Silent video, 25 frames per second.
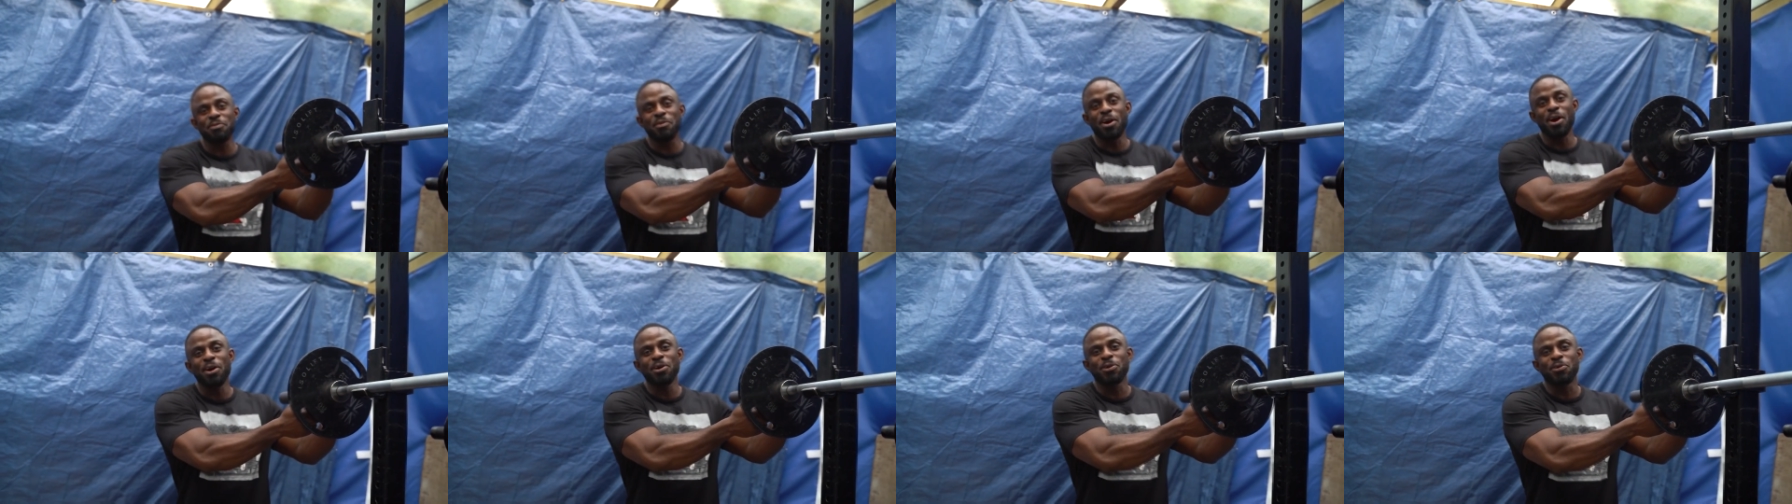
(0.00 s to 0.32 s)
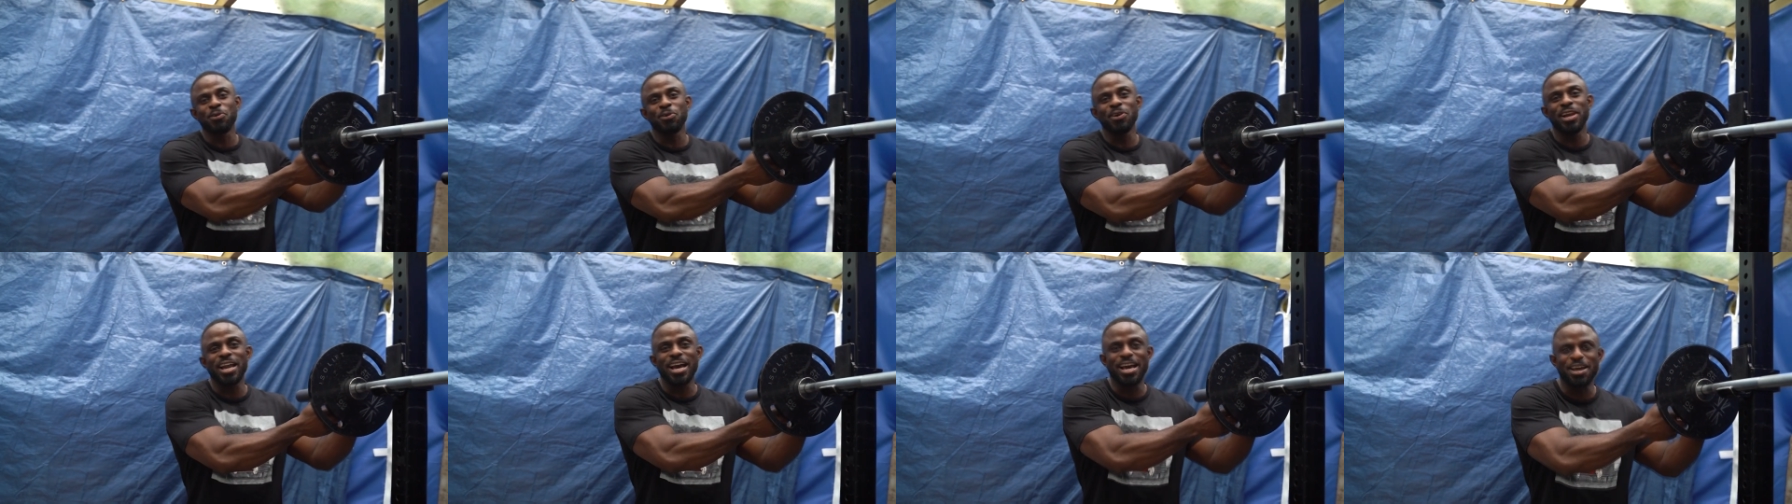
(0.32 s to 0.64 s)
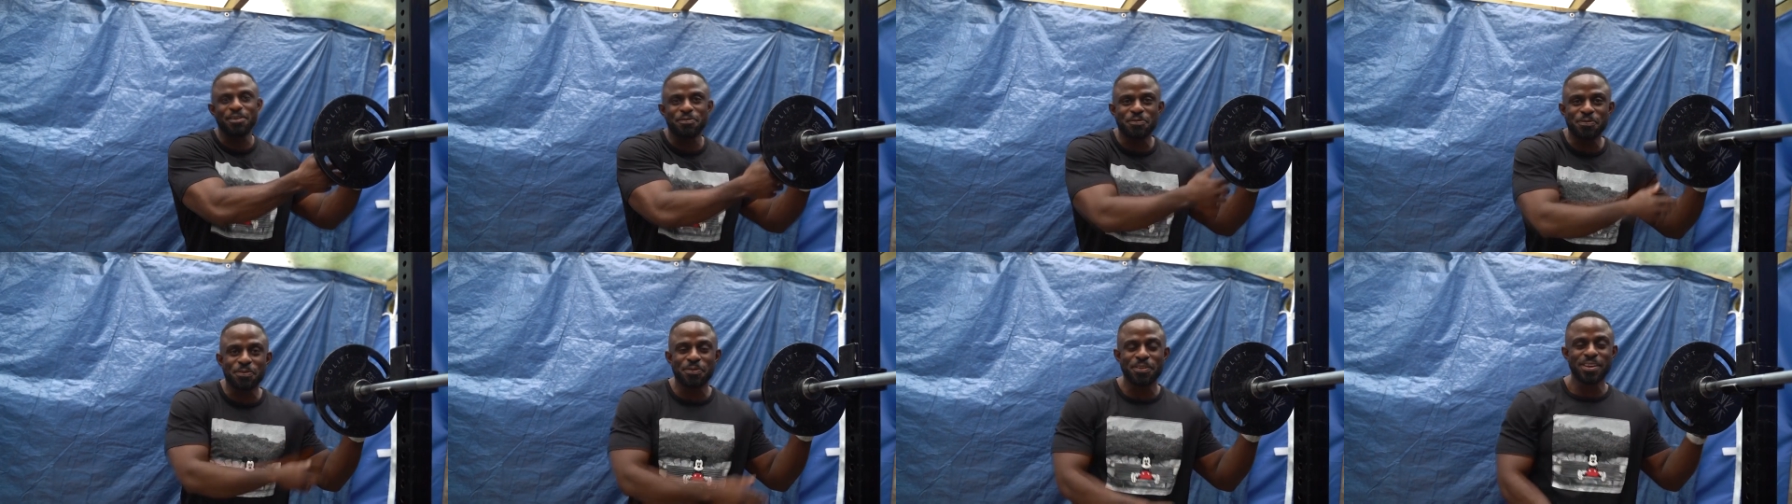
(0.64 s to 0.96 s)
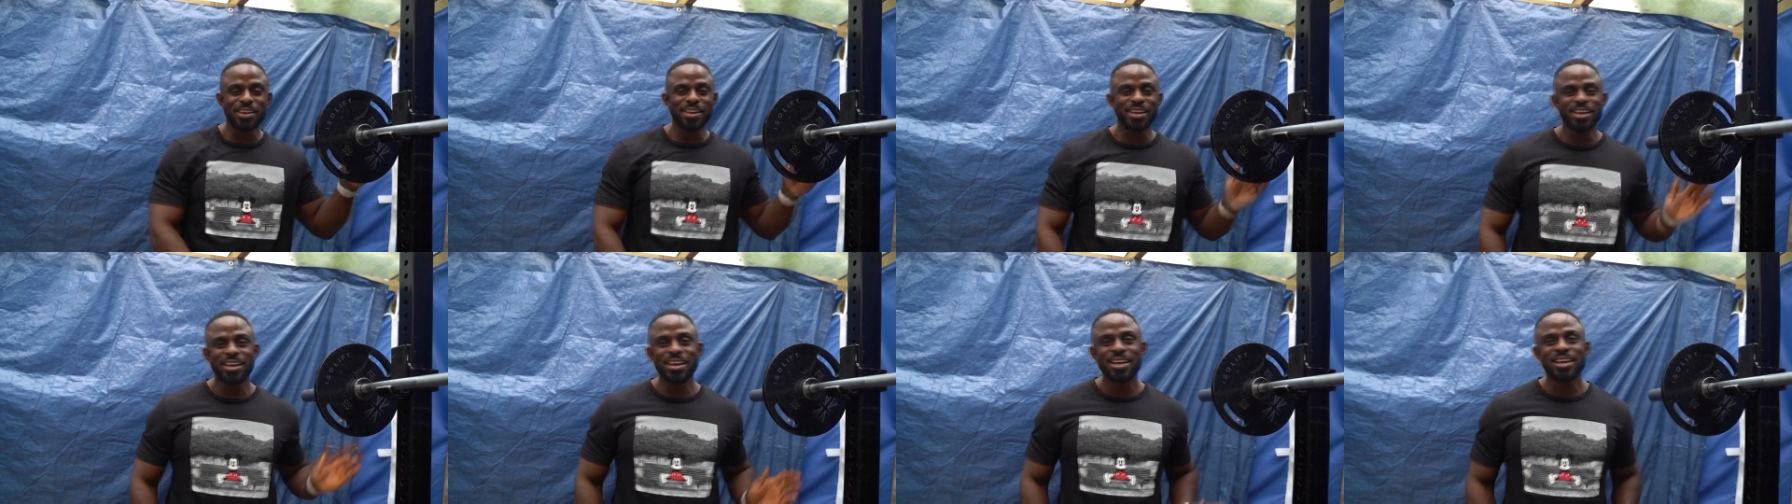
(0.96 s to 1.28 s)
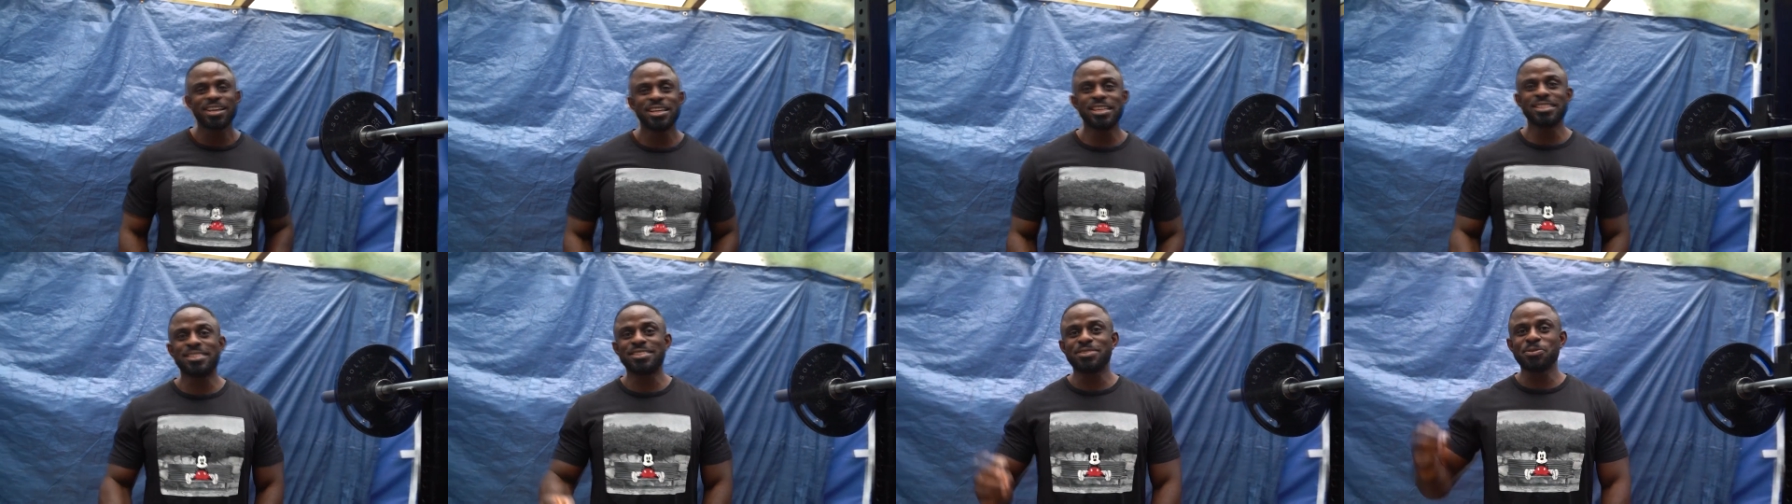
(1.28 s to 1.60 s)
of uncle
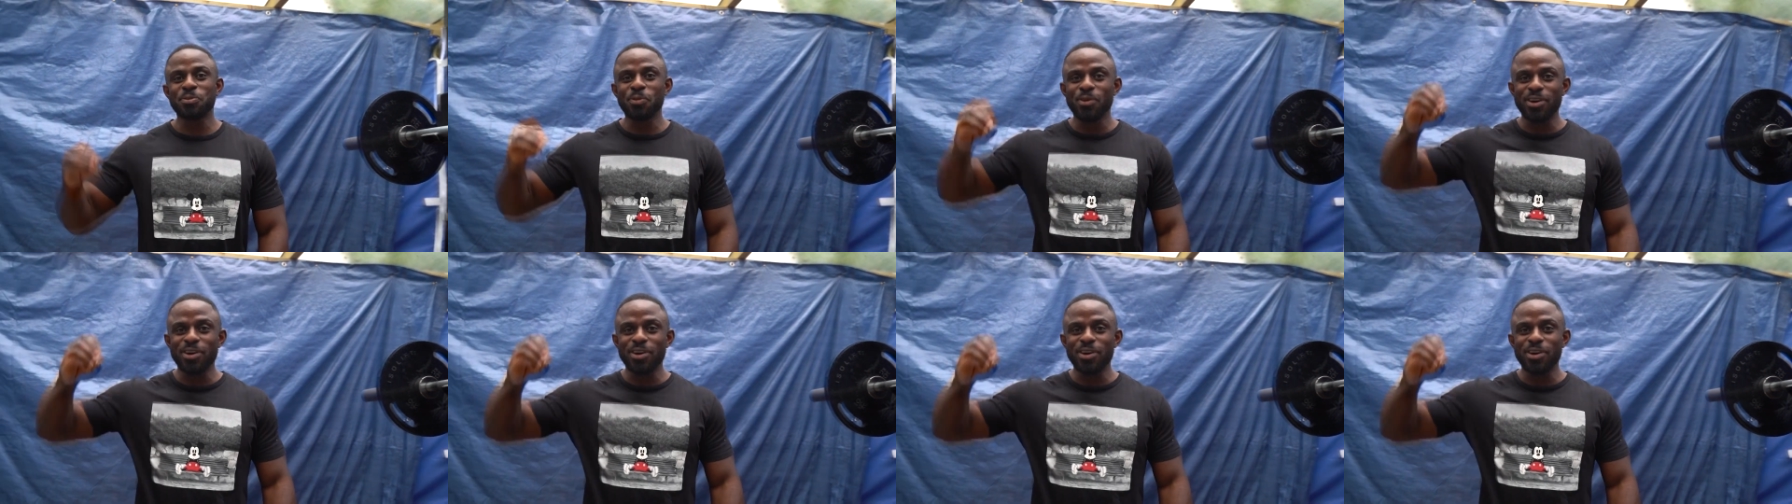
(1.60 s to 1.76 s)
life. This is